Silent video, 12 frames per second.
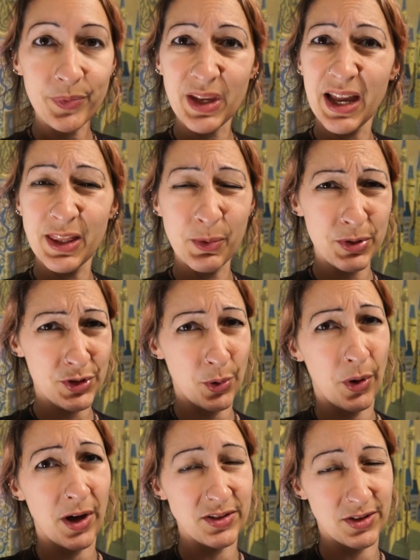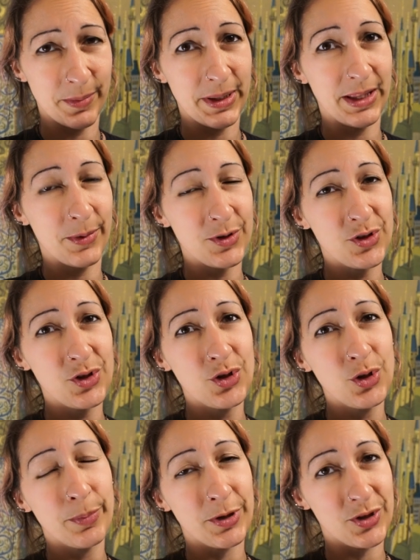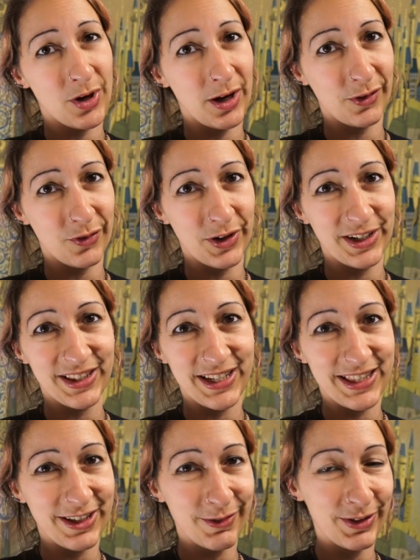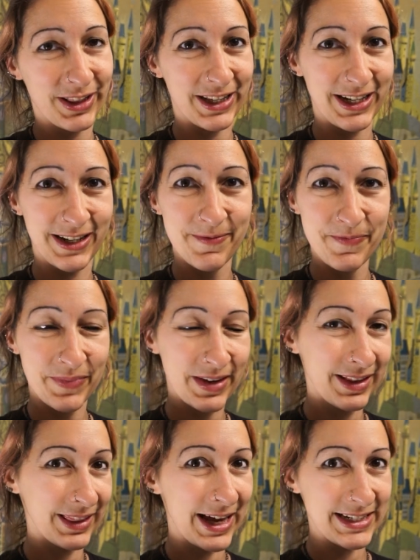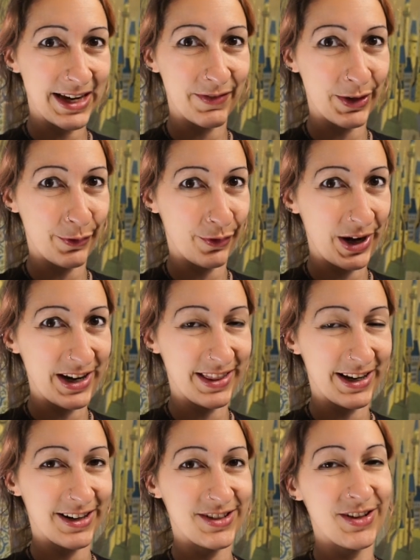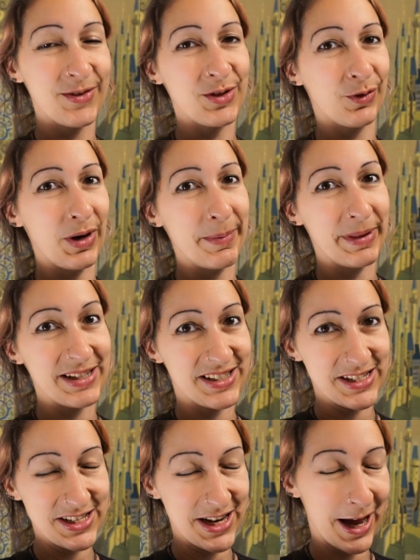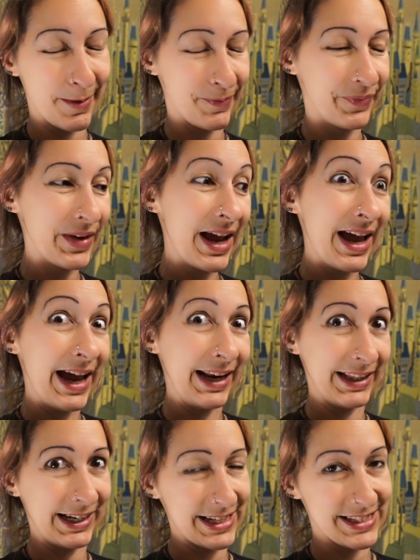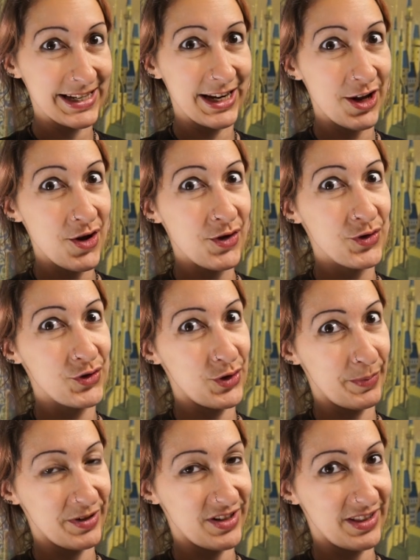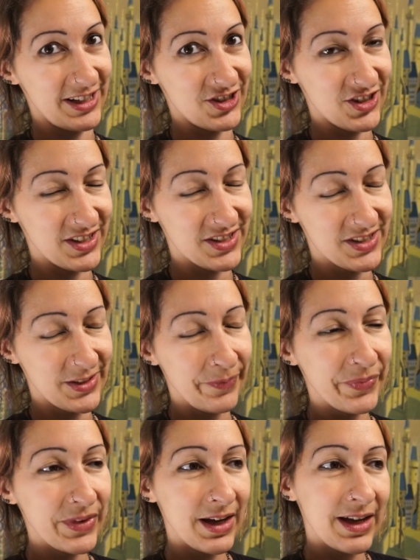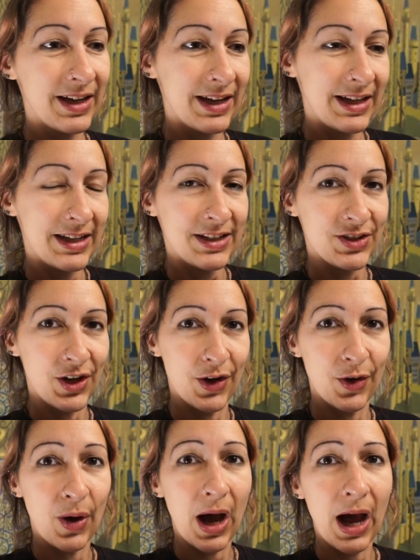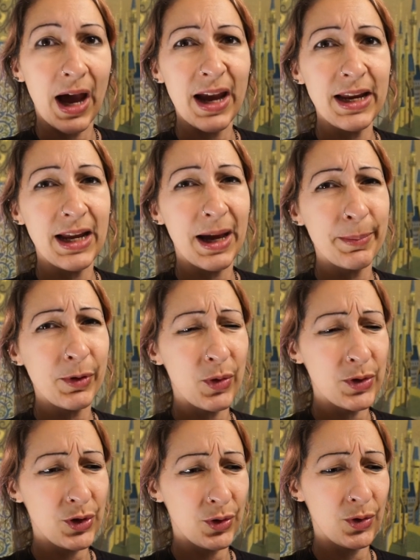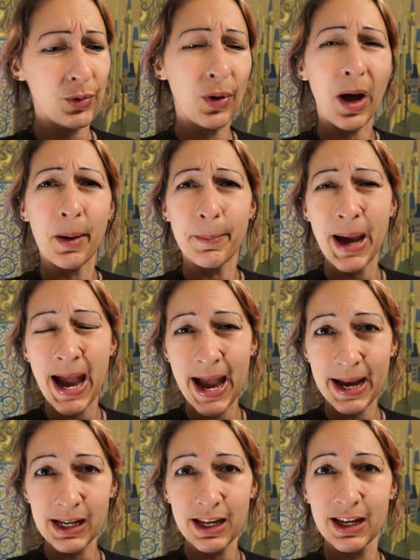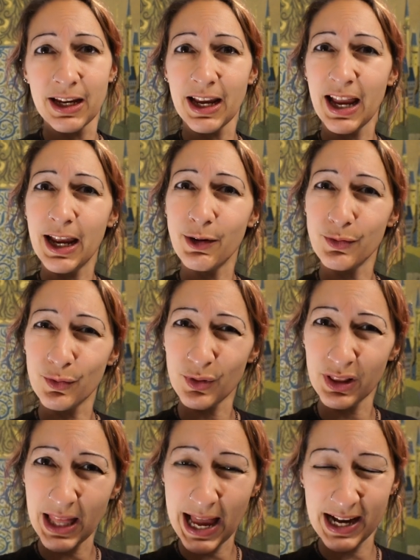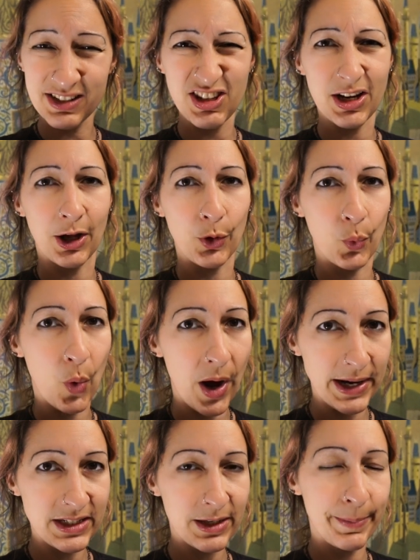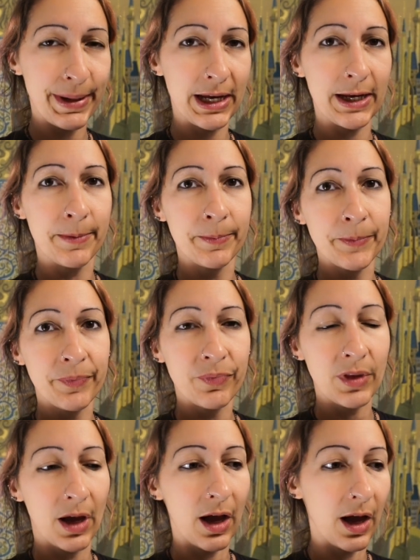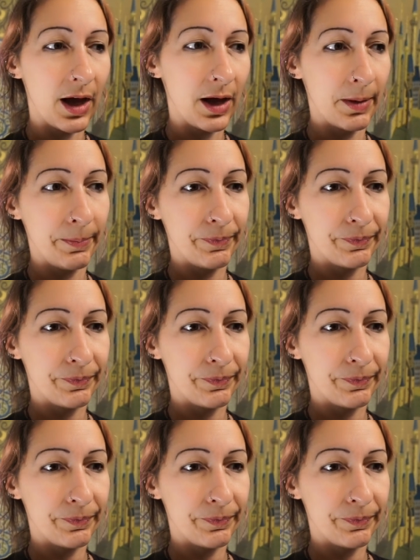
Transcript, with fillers: And they were so awesome, and they were super dog friendly, and they really liked having Freya there, so it was a great place to stop. And like I said, super delicious. So I am going to unpack and relax and unwind a bit. I